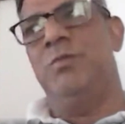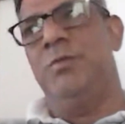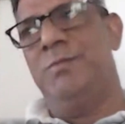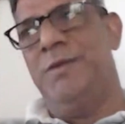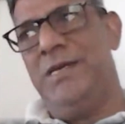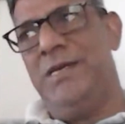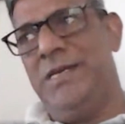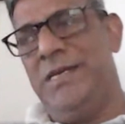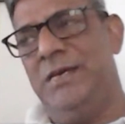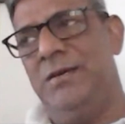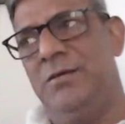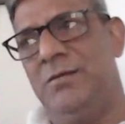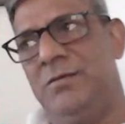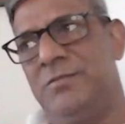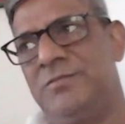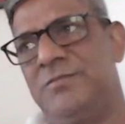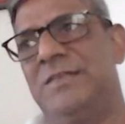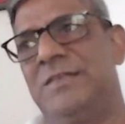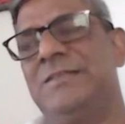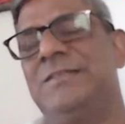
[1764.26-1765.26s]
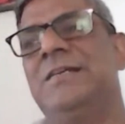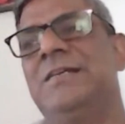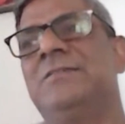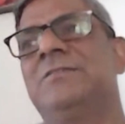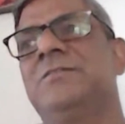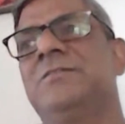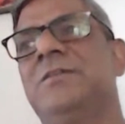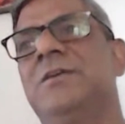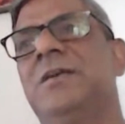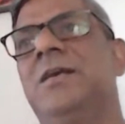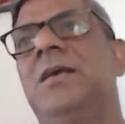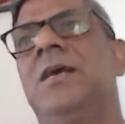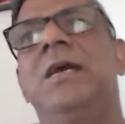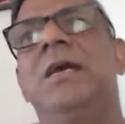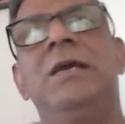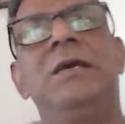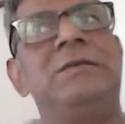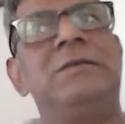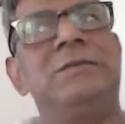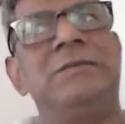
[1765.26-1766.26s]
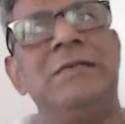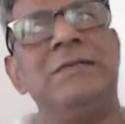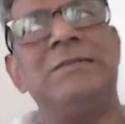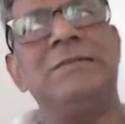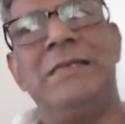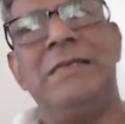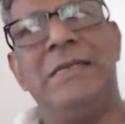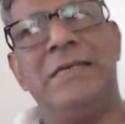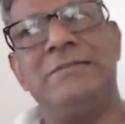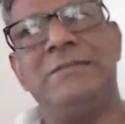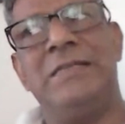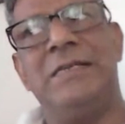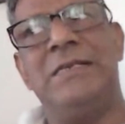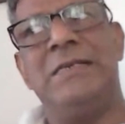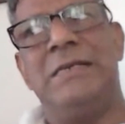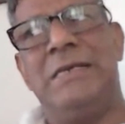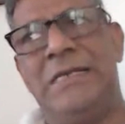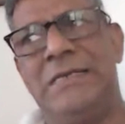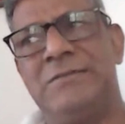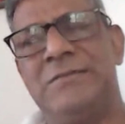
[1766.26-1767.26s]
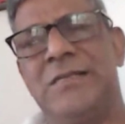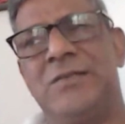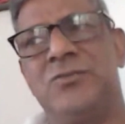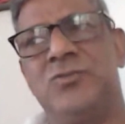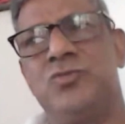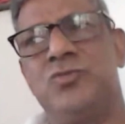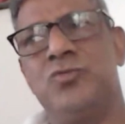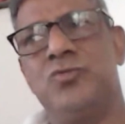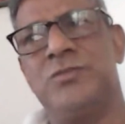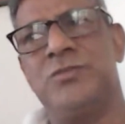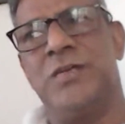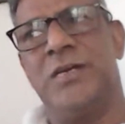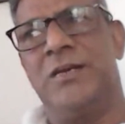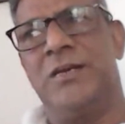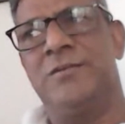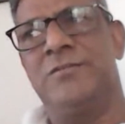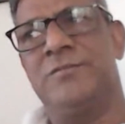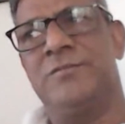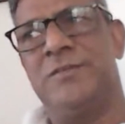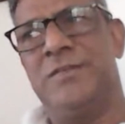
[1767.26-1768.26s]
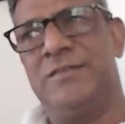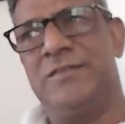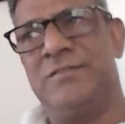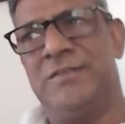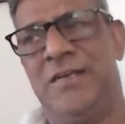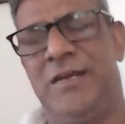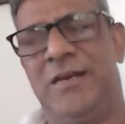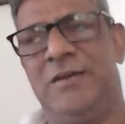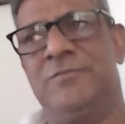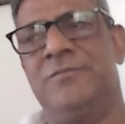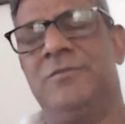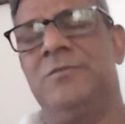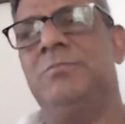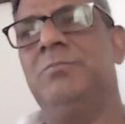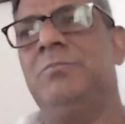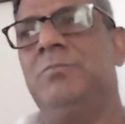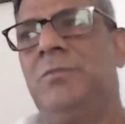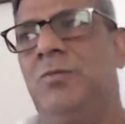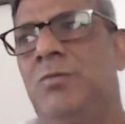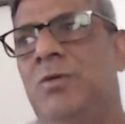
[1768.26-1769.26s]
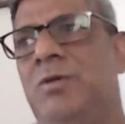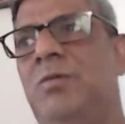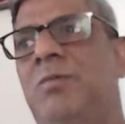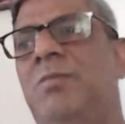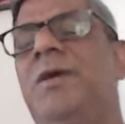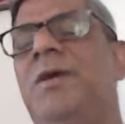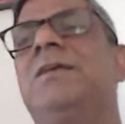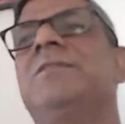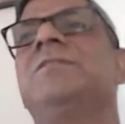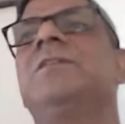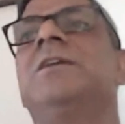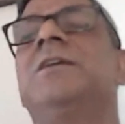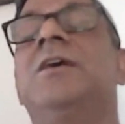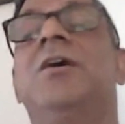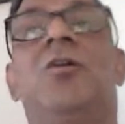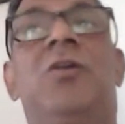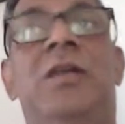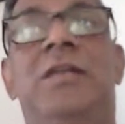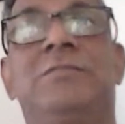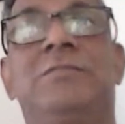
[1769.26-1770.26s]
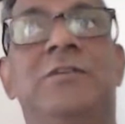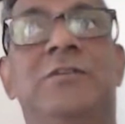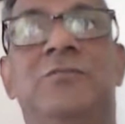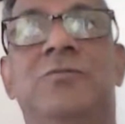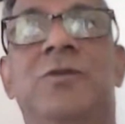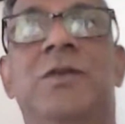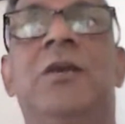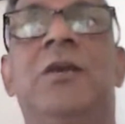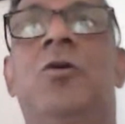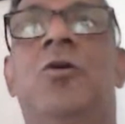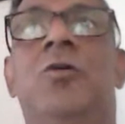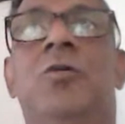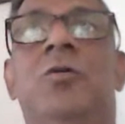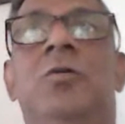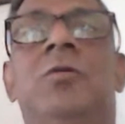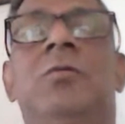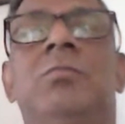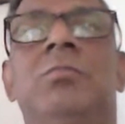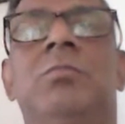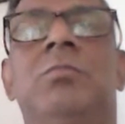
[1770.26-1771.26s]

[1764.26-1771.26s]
when we make a sentence, it takes less than 2 seconds, 3 seconds. When we make a sentence, unless it's very long.